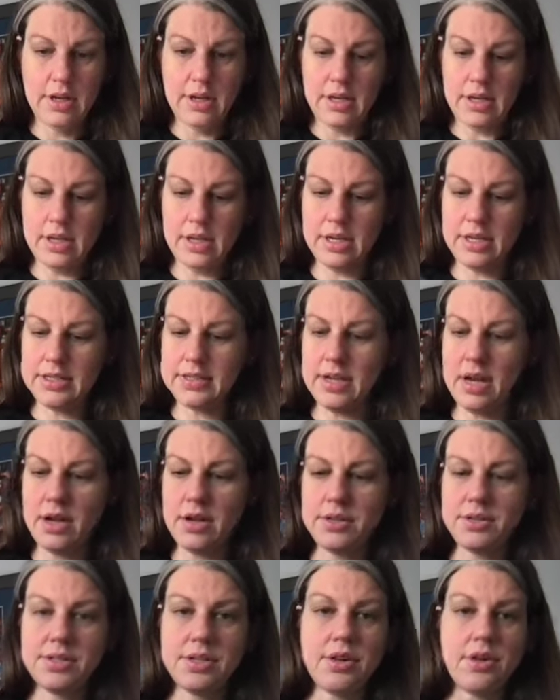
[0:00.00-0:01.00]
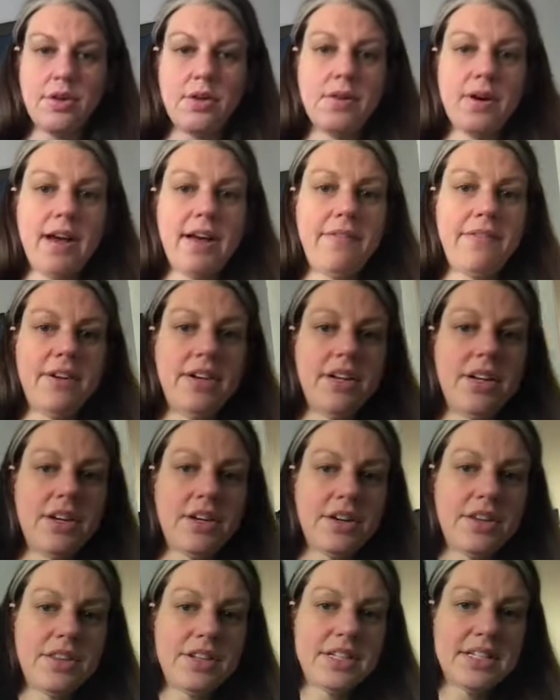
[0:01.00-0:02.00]
It is also Heaven and
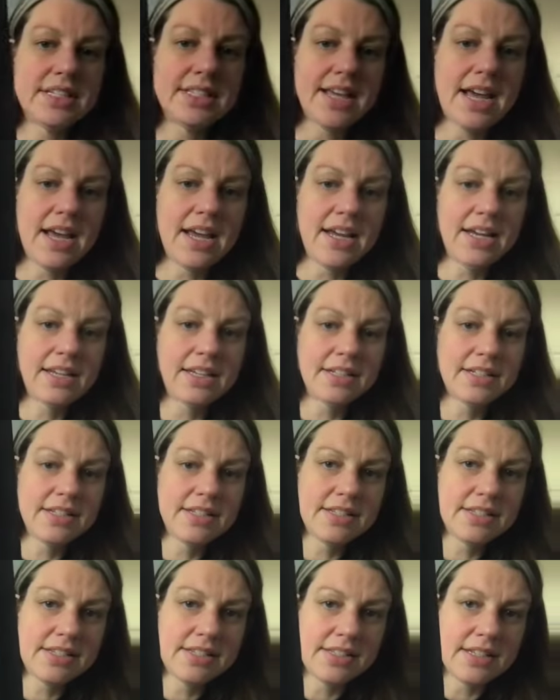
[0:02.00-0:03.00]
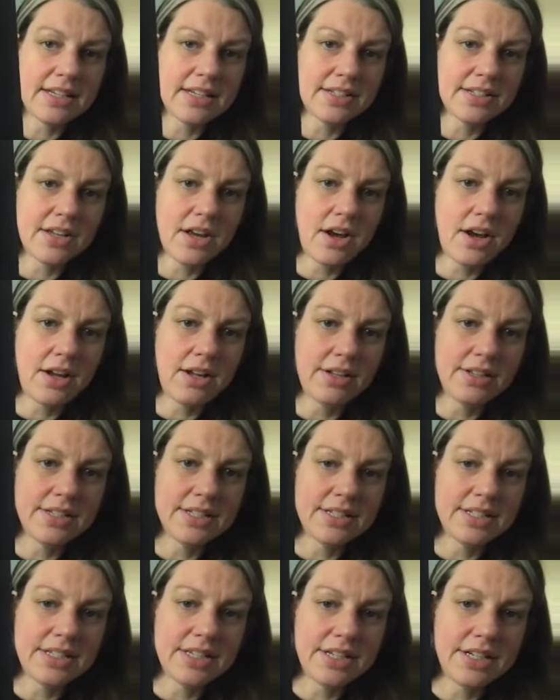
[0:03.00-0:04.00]
Earth Designs. It is called
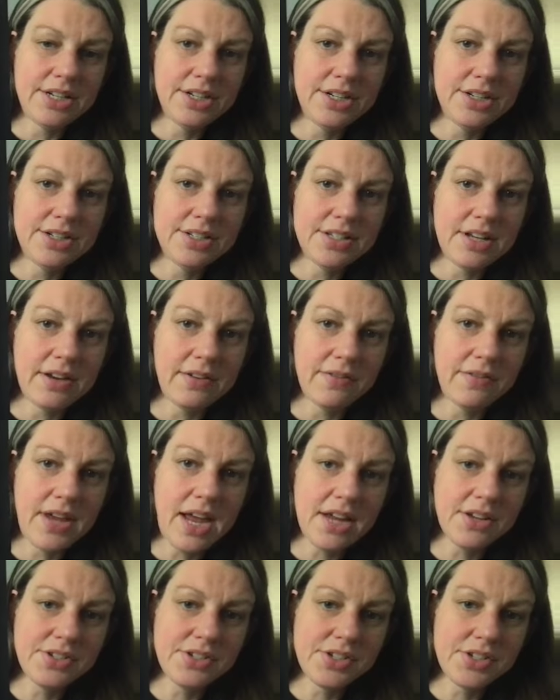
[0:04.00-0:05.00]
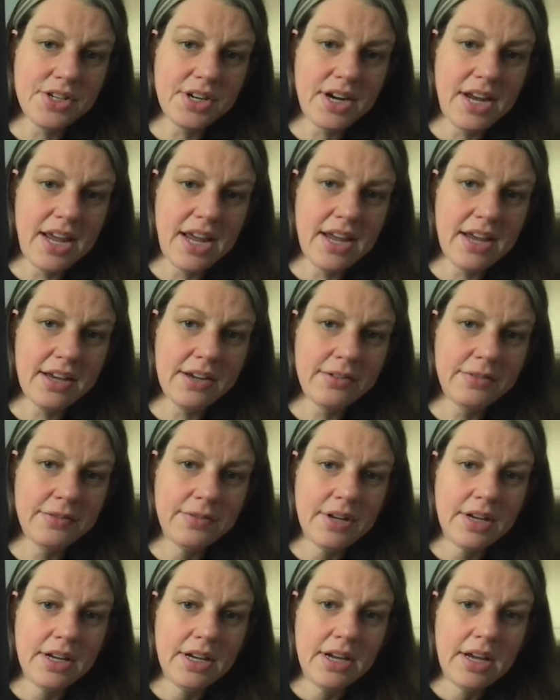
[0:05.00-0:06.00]
Tears of Yesterday.
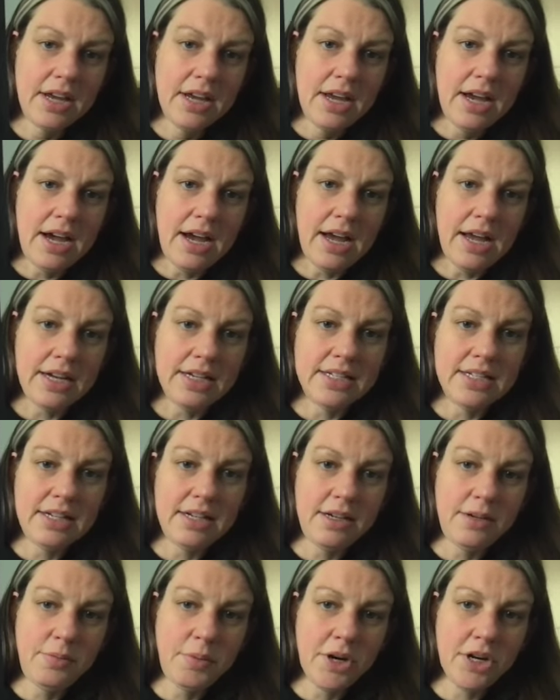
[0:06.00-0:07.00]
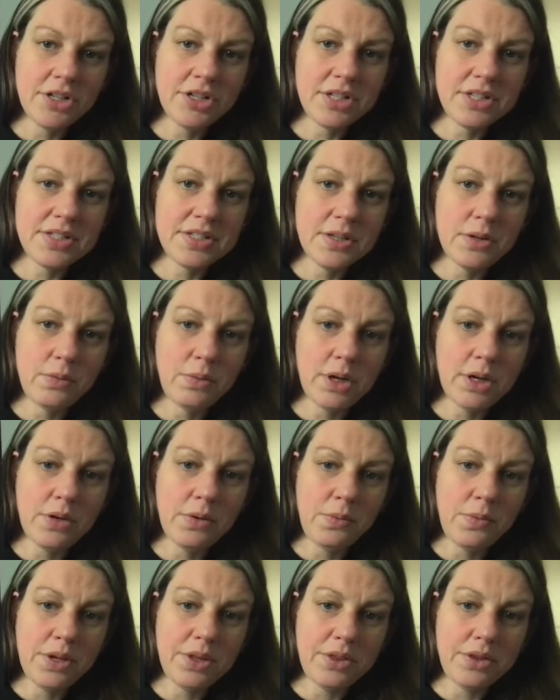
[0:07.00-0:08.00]
I did purchase the
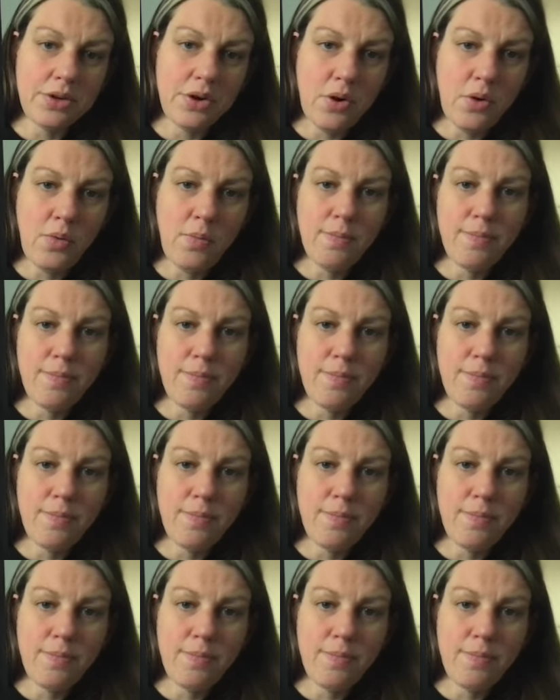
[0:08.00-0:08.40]
one with no